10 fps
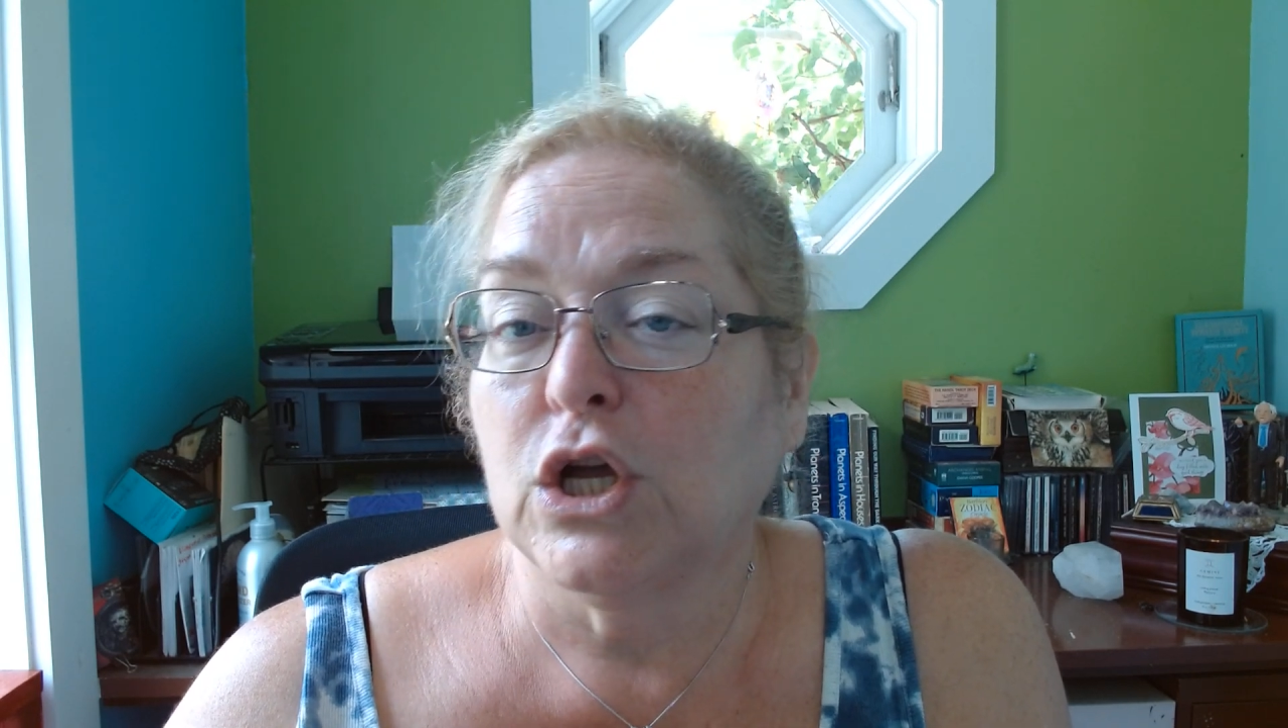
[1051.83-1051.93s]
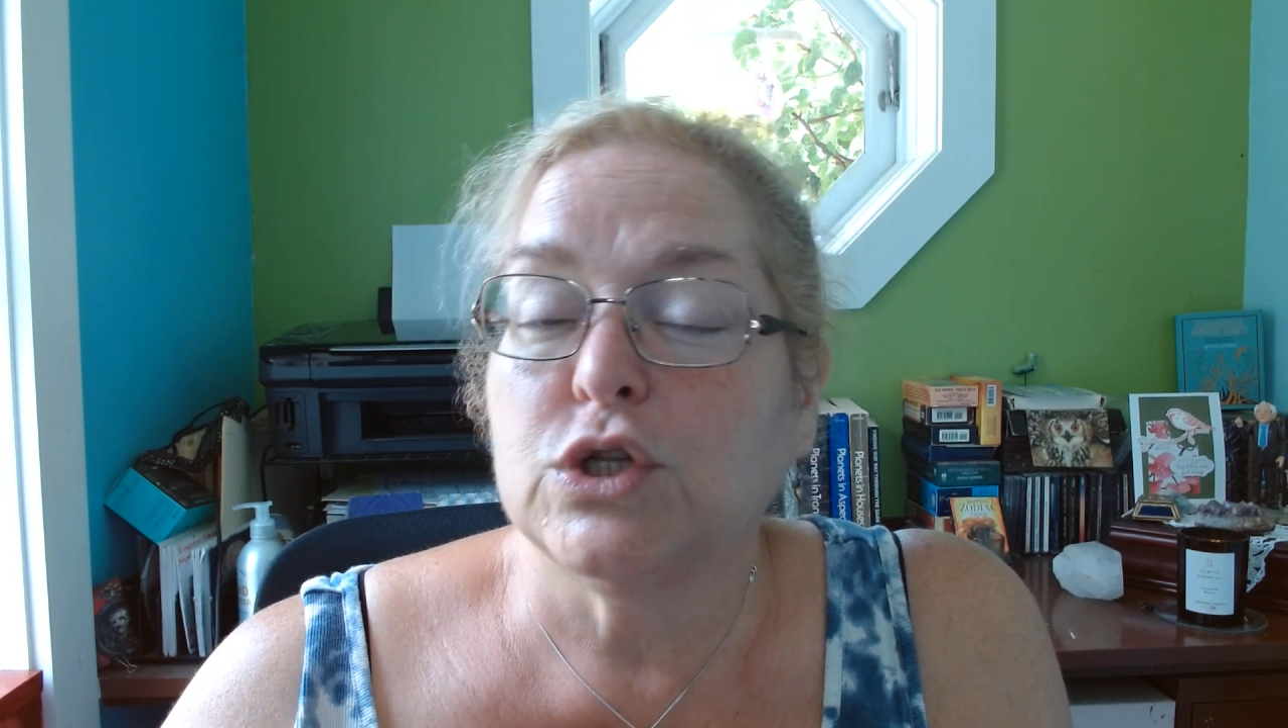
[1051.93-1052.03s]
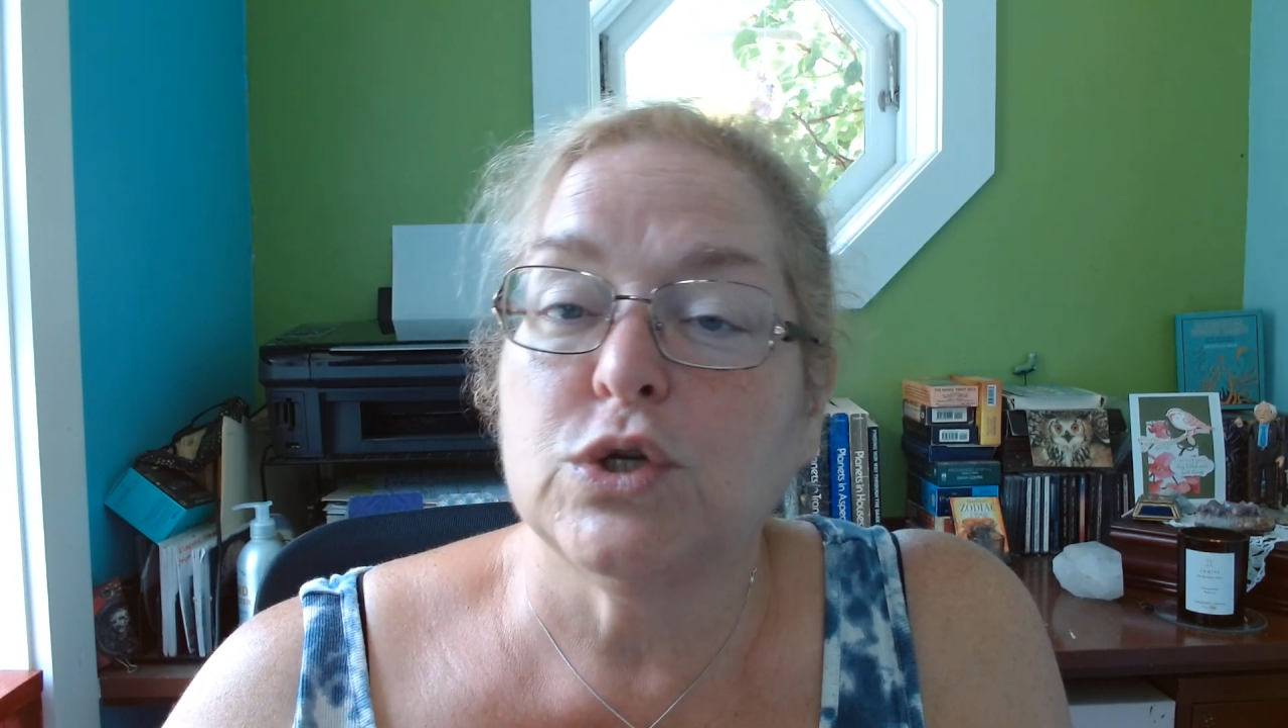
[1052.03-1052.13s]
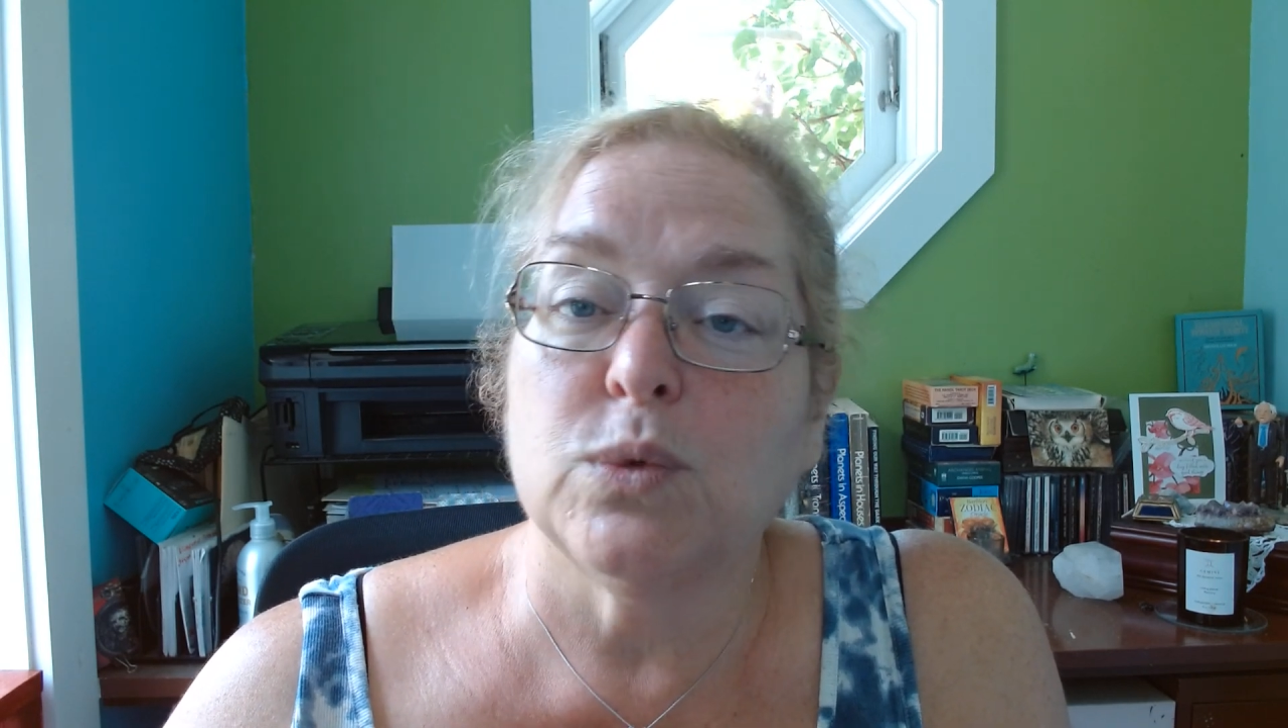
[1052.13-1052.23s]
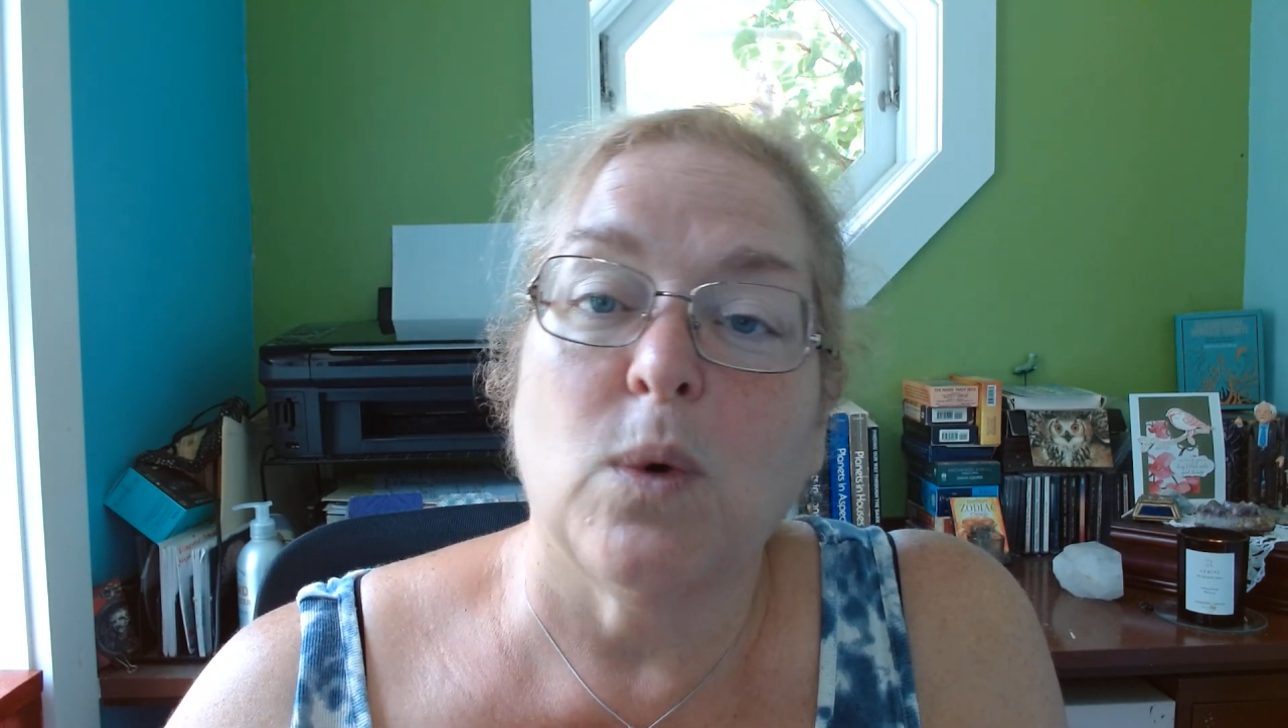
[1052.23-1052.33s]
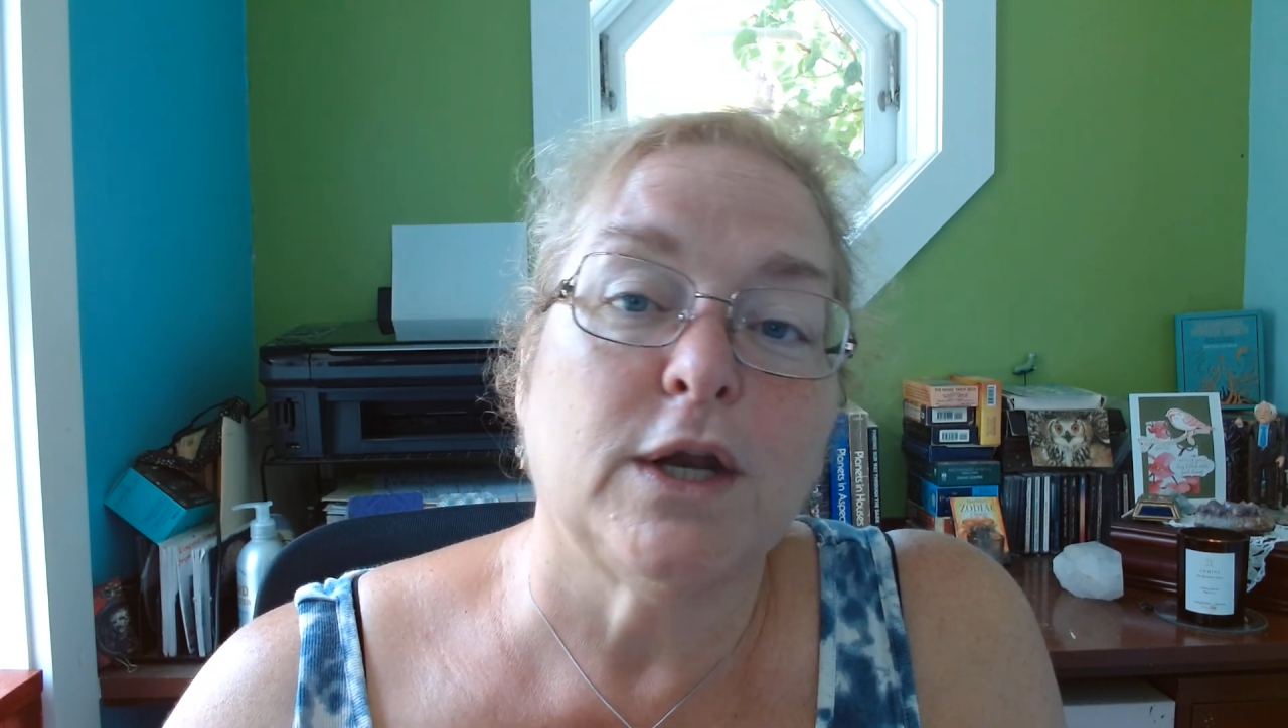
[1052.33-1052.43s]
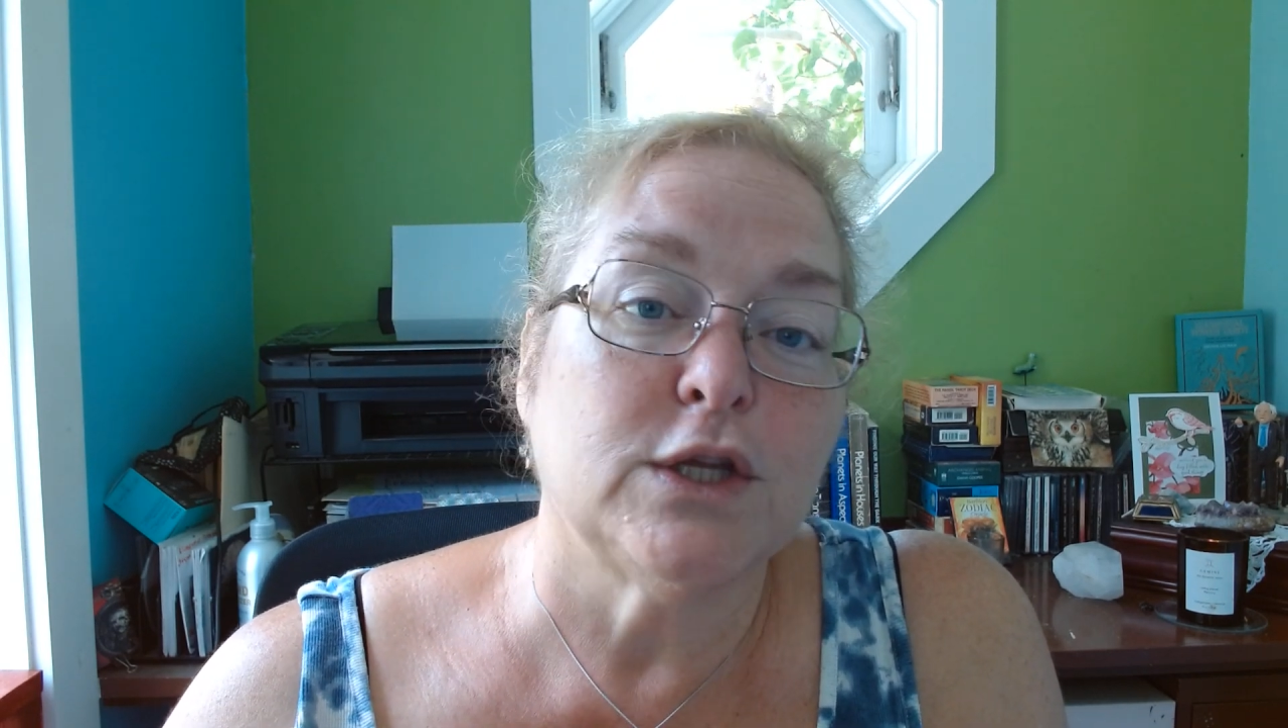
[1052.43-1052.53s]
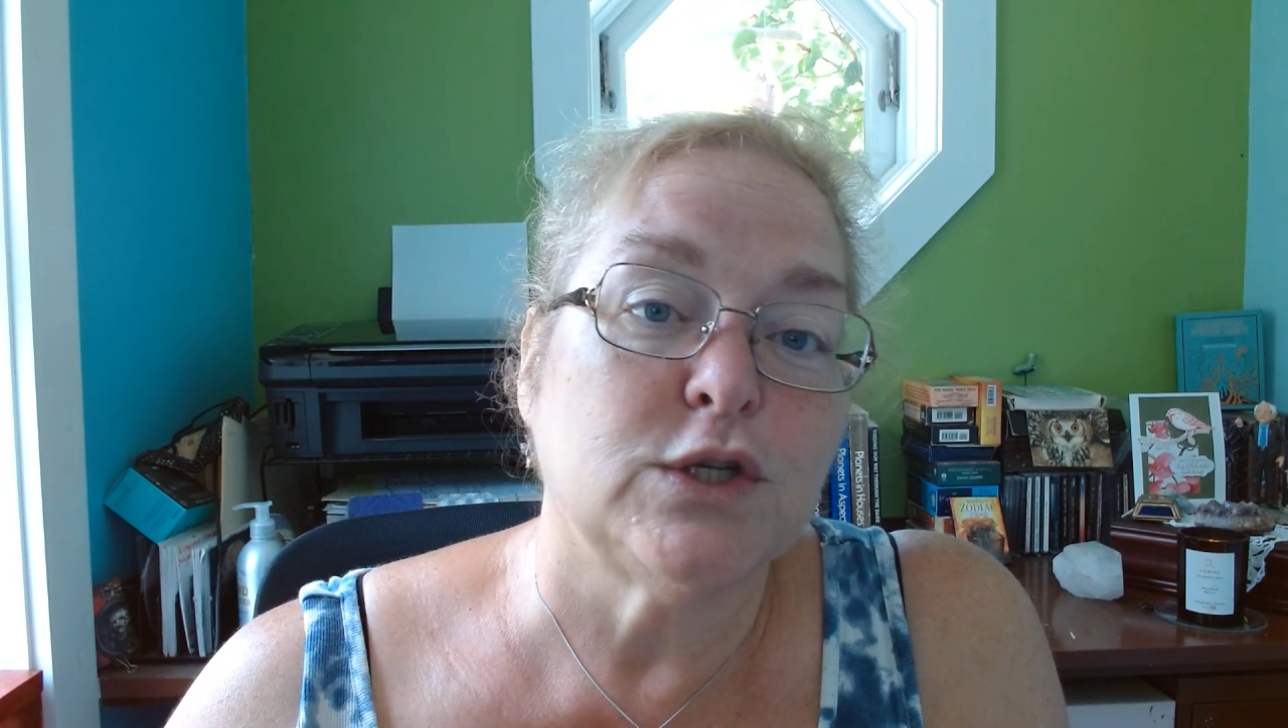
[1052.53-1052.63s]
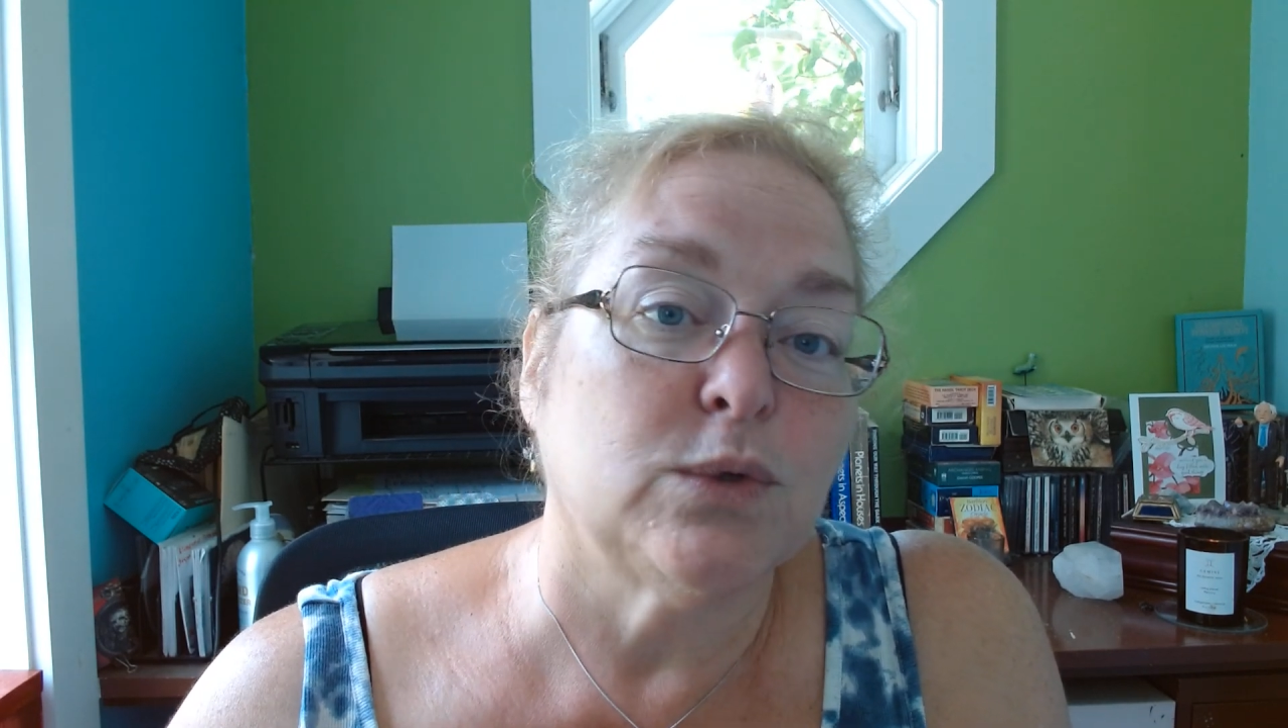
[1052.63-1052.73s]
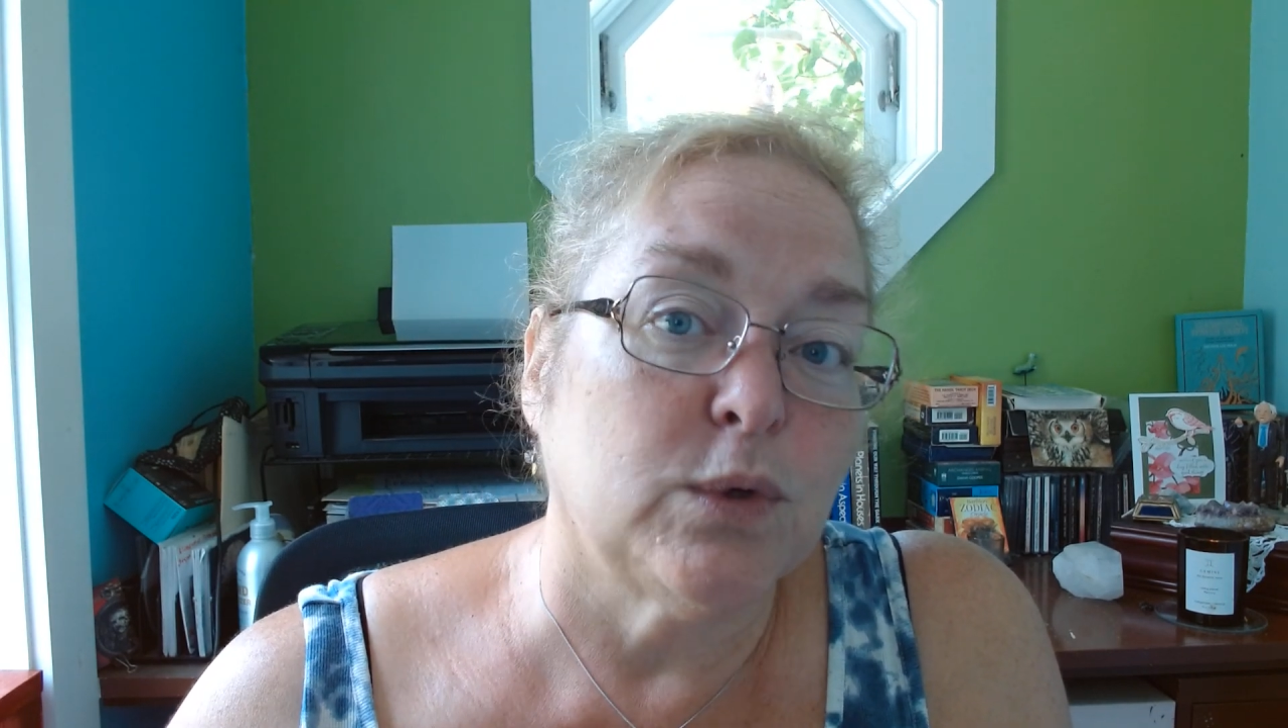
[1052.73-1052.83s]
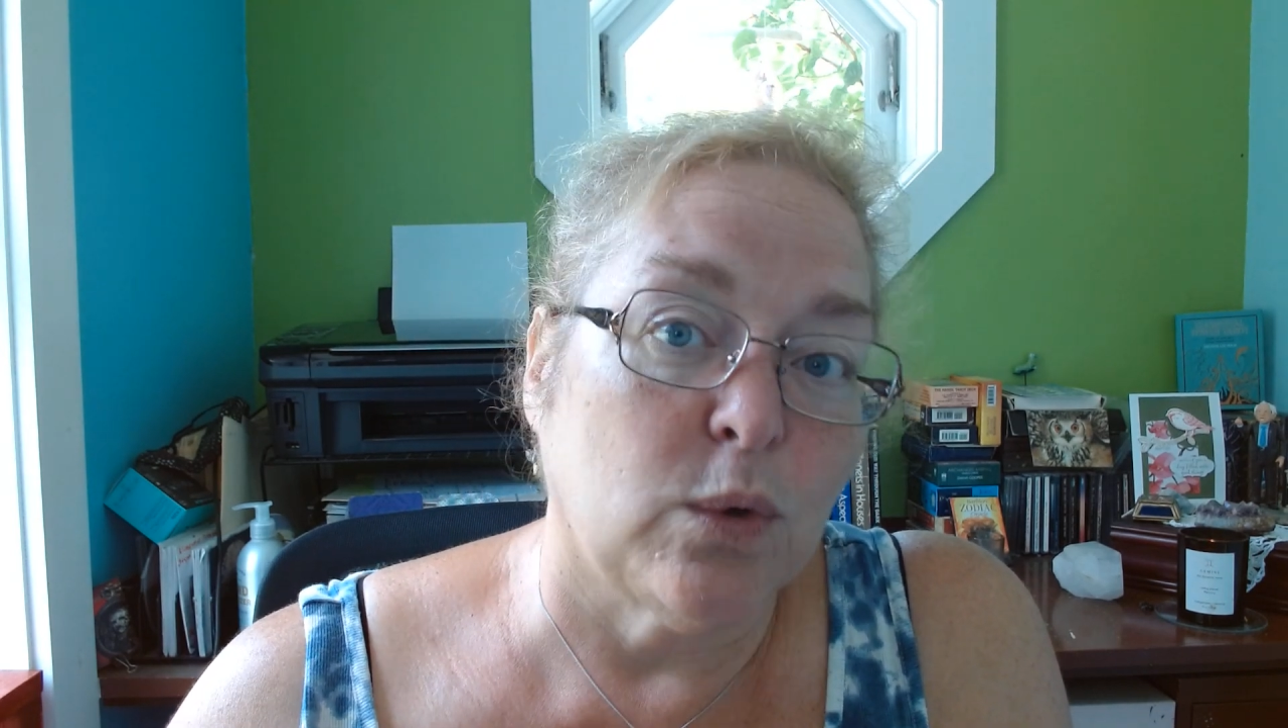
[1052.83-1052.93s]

to want to do it